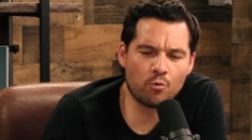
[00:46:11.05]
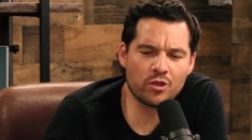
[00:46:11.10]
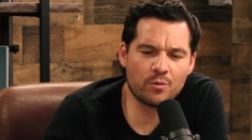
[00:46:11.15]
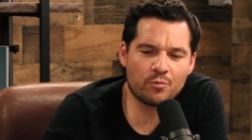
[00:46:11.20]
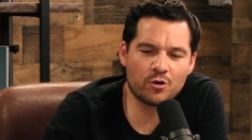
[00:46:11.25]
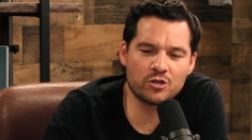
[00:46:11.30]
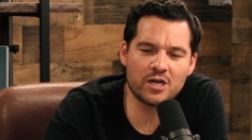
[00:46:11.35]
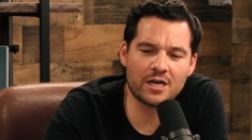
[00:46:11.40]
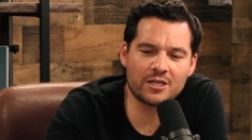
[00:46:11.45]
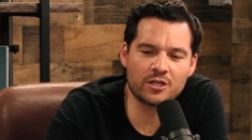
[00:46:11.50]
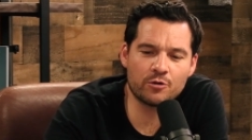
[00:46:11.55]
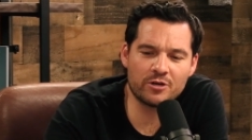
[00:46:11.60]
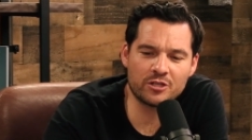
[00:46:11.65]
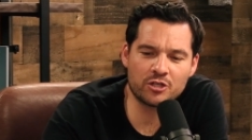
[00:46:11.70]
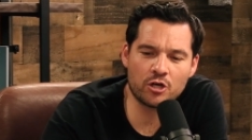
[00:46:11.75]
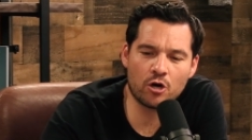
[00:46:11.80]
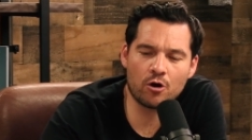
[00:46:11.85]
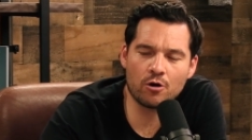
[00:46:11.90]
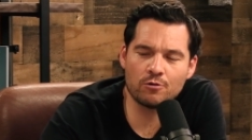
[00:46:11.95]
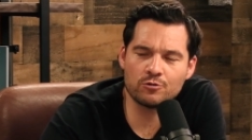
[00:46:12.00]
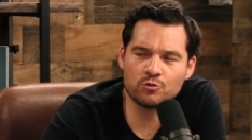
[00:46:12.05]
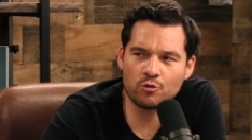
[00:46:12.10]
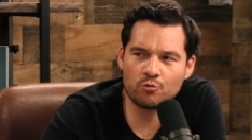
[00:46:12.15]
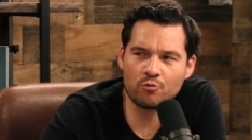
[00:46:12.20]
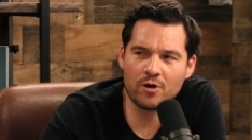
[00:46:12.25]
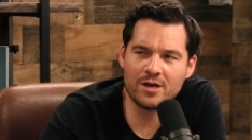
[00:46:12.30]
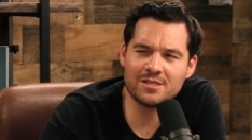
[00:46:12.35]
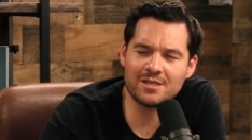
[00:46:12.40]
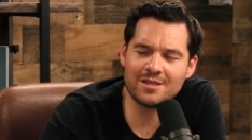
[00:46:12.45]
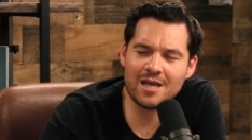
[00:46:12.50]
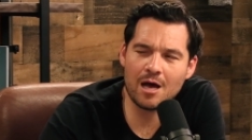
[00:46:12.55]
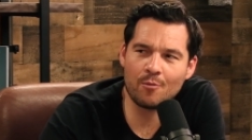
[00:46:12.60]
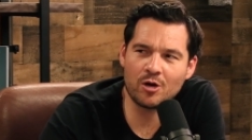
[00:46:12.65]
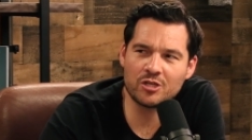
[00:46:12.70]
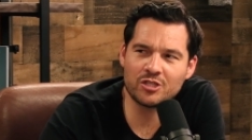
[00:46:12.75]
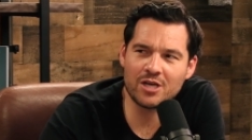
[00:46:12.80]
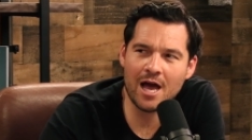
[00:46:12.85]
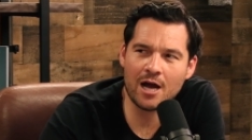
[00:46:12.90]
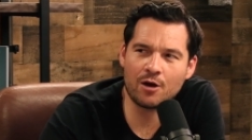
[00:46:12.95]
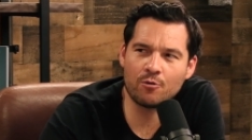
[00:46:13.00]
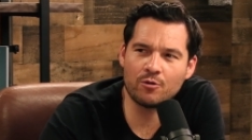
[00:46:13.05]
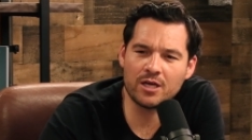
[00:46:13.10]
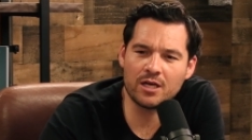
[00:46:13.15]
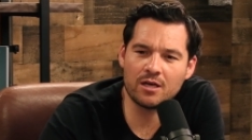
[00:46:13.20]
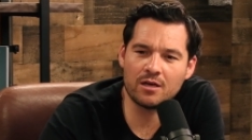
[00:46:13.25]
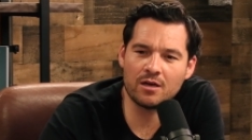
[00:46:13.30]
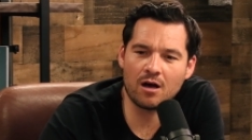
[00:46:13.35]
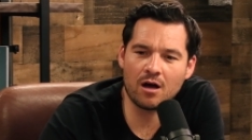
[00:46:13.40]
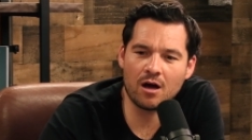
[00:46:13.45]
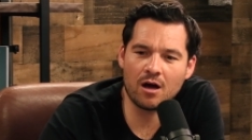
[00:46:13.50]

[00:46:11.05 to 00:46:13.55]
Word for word: were the projected returns with raising that much equity